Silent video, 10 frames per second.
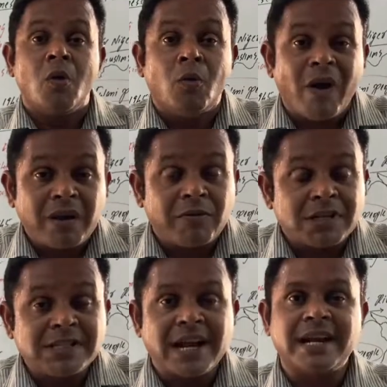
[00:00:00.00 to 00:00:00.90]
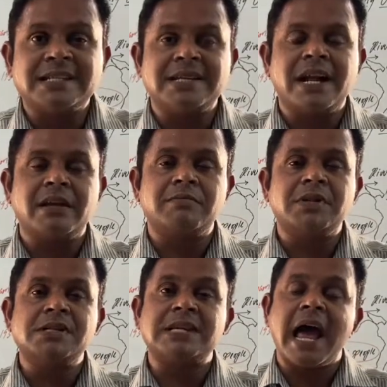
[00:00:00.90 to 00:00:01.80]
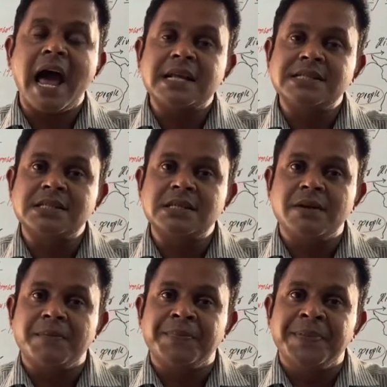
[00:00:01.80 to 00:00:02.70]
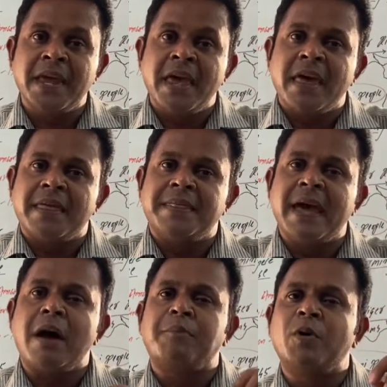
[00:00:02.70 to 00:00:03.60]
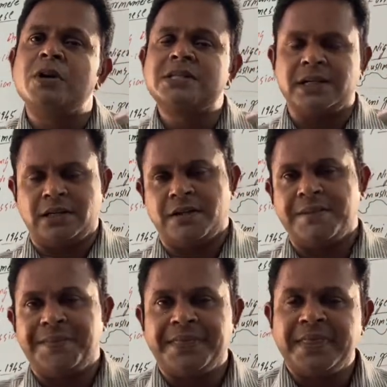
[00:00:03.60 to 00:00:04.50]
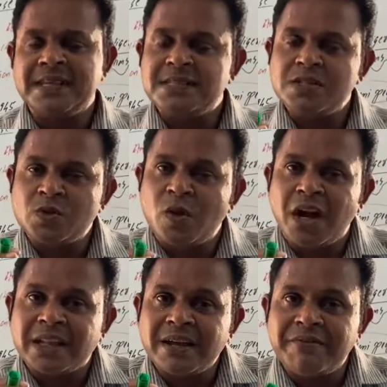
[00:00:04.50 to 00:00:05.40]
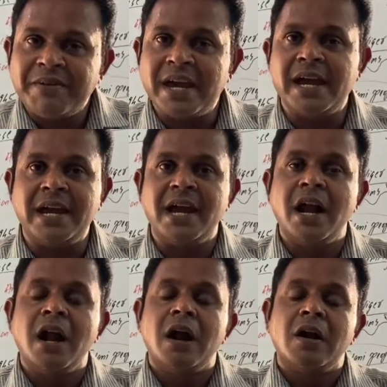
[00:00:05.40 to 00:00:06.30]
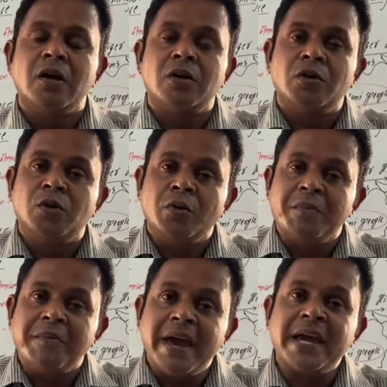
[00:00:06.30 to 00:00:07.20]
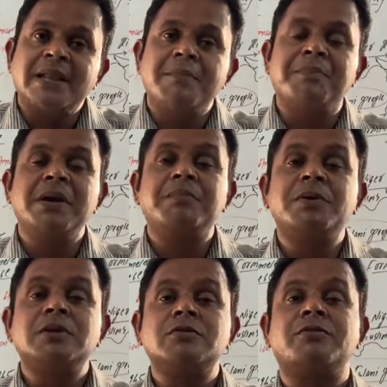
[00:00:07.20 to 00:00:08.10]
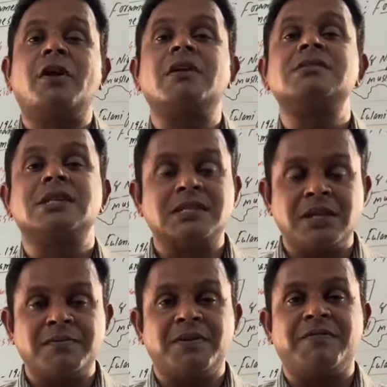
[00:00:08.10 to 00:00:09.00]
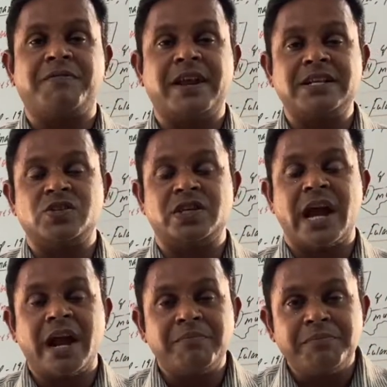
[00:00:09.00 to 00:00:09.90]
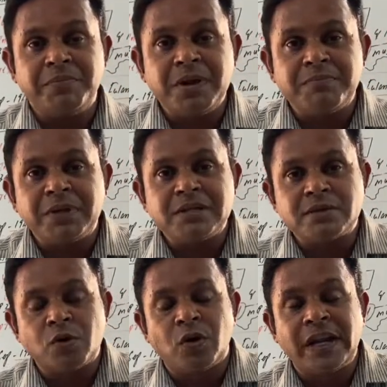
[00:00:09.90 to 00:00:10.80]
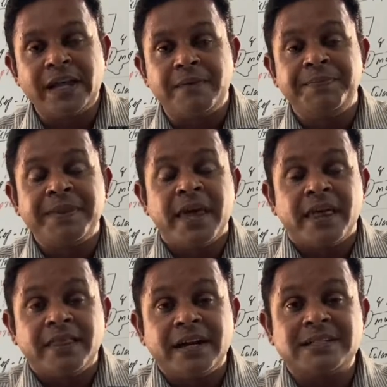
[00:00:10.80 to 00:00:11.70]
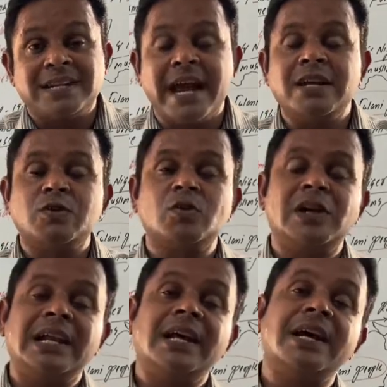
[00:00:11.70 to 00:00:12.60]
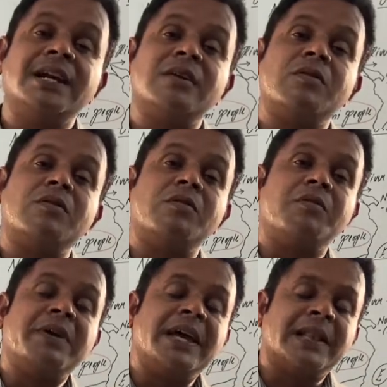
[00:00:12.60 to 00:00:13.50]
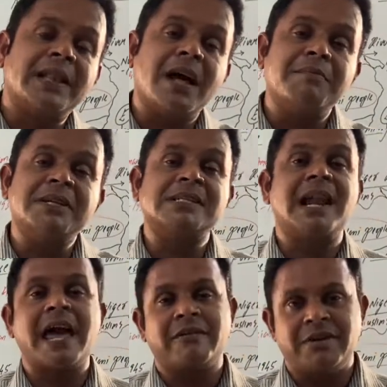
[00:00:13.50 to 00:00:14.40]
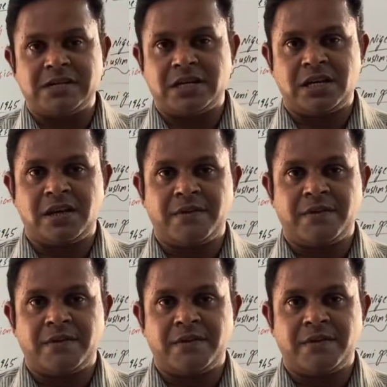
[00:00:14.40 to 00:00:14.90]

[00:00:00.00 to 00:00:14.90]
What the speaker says: What was the understanding means? As they opposed it, this is not the way to make the people to follow such type of French, and people slowly they try to learn Vietnamese language.